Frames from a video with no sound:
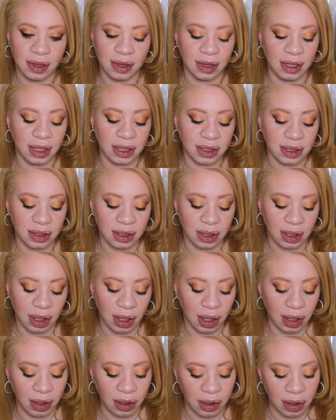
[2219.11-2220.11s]
This
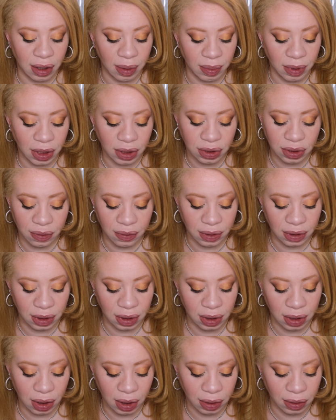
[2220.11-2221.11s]
color, I'm not sure what the
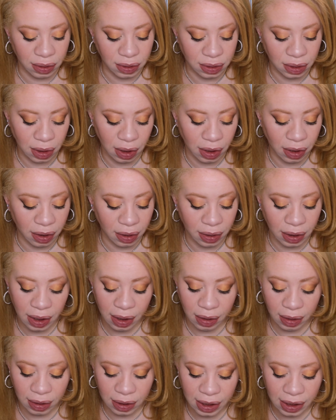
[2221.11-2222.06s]
color is called. I'll